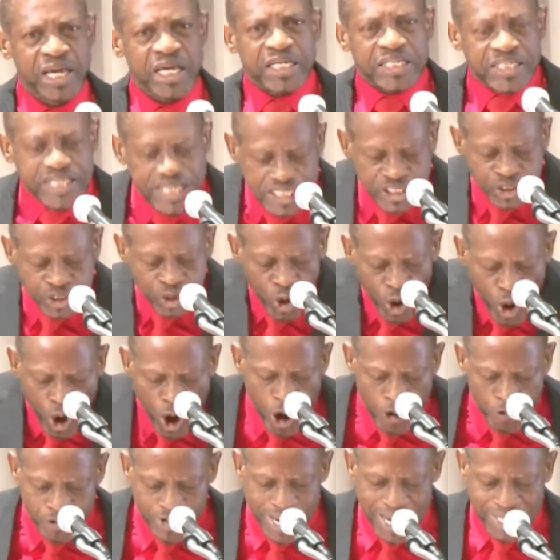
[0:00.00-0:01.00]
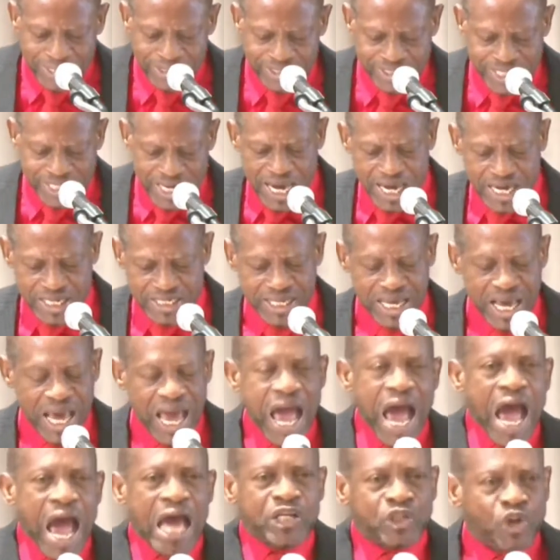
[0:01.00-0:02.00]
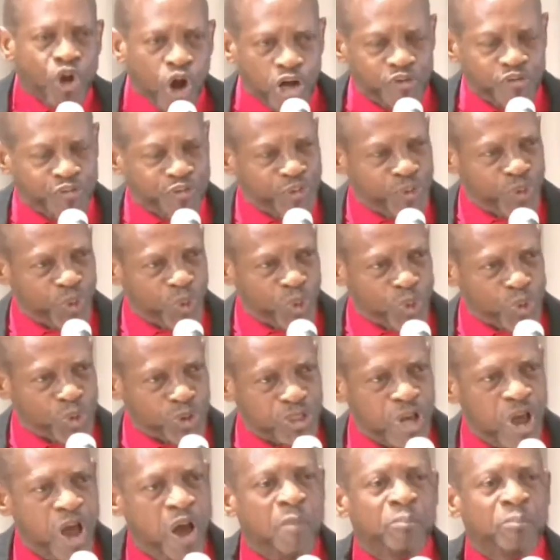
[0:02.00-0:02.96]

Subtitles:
disoriented, and confused.